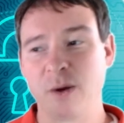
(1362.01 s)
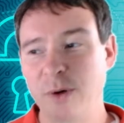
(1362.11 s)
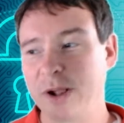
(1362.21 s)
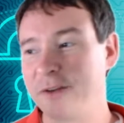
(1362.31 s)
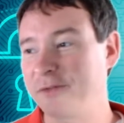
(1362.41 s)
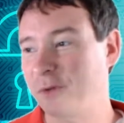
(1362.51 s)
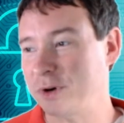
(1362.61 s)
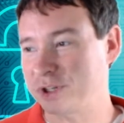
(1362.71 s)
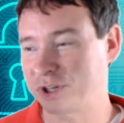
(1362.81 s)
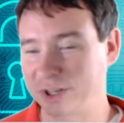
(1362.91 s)
Well,
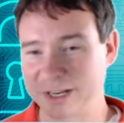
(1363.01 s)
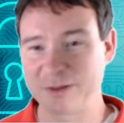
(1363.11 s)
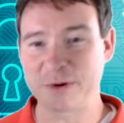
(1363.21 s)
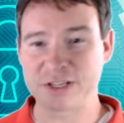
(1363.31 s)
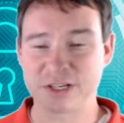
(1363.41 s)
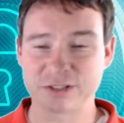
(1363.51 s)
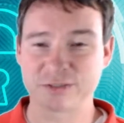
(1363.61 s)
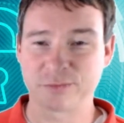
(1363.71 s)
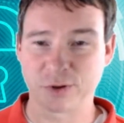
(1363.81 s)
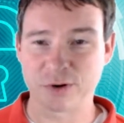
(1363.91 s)
unfortunately, we
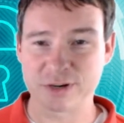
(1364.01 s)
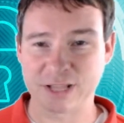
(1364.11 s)
just learned